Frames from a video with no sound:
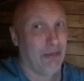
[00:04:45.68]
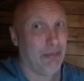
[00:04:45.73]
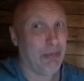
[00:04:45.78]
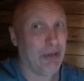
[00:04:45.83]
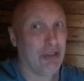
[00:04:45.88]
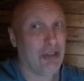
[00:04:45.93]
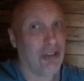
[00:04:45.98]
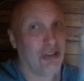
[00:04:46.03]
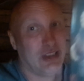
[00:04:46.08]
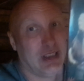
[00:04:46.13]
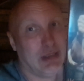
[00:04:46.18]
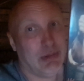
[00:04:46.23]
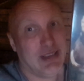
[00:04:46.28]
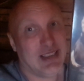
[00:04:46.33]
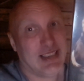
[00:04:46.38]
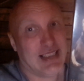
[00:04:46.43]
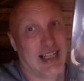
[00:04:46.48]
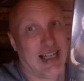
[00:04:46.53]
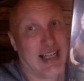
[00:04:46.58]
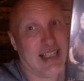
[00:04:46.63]
because he
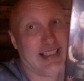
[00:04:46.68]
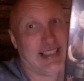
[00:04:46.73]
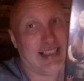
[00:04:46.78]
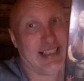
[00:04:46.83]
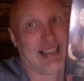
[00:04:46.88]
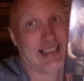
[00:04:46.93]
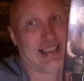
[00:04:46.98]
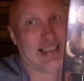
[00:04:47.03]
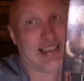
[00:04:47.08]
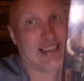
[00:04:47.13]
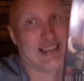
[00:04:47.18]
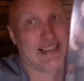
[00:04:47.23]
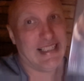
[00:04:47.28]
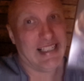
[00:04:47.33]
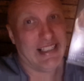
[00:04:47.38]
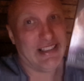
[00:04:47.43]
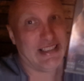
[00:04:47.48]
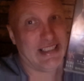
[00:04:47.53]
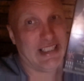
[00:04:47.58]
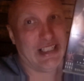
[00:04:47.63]
was Chinese,
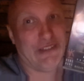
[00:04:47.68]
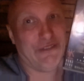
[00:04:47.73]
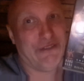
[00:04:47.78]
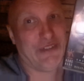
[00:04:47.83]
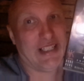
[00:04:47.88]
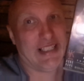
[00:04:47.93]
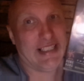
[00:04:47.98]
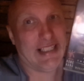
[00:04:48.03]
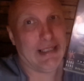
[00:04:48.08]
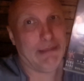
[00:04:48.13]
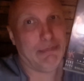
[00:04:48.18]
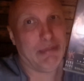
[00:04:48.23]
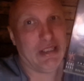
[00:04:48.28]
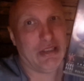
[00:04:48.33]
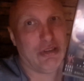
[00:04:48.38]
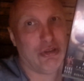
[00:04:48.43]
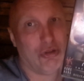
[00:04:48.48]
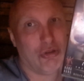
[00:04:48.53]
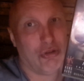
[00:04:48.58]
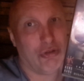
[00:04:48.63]
they didn't think he'd
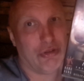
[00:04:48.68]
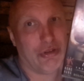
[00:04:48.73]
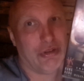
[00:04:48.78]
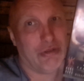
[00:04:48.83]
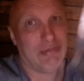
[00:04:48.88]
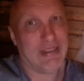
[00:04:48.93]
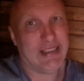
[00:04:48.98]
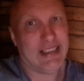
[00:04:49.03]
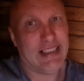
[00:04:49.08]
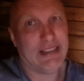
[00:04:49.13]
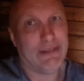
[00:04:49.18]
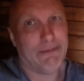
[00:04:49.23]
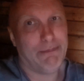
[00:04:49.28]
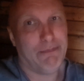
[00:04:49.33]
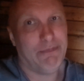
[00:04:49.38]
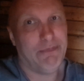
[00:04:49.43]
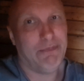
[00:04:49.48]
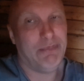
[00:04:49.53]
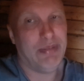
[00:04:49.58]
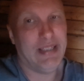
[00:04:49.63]
be dud, which is a
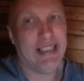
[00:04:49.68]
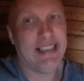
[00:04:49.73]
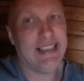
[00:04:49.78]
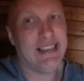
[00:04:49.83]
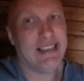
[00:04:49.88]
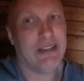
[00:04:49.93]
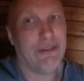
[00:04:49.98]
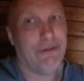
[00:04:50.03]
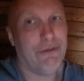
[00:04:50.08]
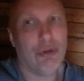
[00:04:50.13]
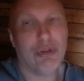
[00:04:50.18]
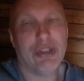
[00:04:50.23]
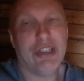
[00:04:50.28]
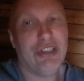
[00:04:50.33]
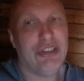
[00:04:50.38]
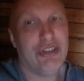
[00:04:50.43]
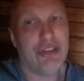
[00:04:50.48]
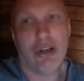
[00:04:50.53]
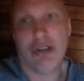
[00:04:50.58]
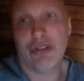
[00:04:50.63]
piece of
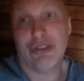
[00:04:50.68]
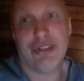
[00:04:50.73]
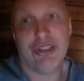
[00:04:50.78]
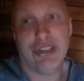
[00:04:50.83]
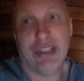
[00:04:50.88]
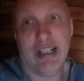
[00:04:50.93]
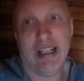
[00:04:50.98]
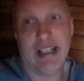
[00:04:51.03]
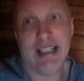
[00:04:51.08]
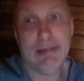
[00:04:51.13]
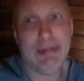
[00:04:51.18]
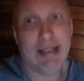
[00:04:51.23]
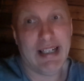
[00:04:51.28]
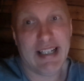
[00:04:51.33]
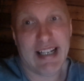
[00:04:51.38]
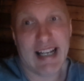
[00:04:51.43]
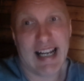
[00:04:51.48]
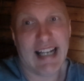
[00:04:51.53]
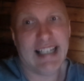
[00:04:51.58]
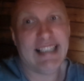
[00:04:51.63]
fucking dog shit. He
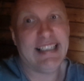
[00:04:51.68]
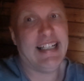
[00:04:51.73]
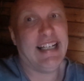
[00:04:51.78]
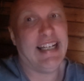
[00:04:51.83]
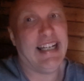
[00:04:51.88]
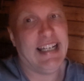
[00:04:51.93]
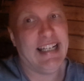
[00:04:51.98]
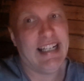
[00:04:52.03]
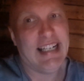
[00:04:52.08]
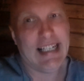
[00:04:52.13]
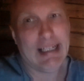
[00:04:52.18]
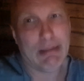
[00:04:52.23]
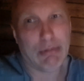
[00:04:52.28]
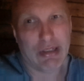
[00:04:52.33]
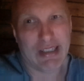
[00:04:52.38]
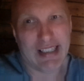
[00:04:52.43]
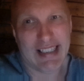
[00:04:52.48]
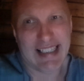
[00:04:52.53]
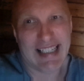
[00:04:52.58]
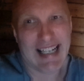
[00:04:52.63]
written an idea, he
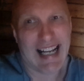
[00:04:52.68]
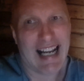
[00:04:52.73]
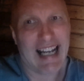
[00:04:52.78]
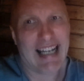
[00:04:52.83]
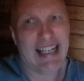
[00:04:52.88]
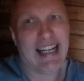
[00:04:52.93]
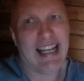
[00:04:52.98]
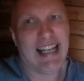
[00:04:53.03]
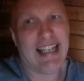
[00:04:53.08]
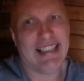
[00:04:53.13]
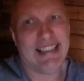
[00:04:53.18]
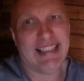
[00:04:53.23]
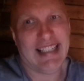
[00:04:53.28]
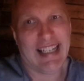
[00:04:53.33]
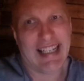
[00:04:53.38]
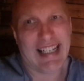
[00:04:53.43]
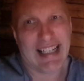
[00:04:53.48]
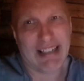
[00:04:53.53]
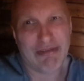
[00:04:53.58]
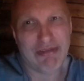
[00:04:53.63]
wanted to direct
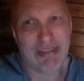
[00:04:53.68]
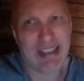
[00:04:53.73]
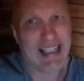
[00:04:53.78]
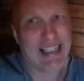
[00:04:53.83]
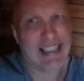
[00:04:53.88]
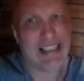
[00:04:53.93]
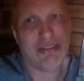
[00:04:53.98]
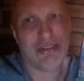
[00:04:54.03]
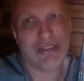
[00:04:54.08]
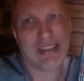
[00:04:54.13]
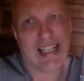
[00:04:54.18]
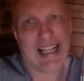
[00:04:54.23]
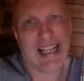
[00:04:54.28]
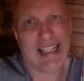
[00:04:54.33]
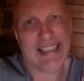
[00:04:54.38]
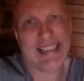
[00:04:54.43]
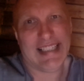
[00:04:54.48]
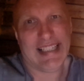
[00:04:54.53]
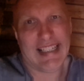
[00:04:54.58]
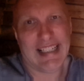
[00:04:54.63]
it, he had really good
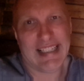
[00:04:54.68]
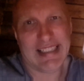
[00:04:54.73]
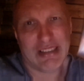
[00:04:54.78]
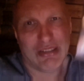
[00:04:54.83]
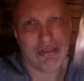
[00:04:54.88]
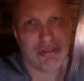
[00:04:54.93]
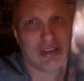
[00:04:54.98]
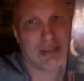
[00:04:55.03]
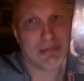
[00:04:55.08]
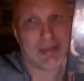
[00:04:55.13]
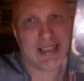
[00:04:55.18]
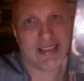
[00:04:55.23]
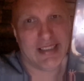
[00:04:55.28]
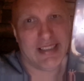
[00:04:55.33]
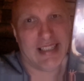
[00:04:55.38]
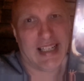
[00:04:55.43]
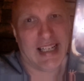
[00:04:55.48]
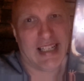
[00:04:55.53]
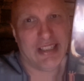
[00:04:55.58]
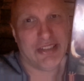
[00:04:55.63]
ideas, a good
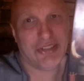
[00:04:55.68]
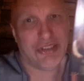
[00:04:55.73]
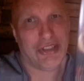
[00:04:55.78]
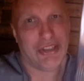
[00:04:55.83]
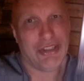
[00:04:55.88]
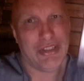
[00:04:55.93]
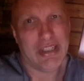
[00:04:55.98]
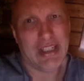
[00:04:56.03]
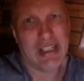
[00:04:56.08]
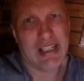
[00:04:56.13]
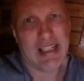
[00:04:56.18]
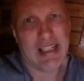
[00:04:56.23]
imagination,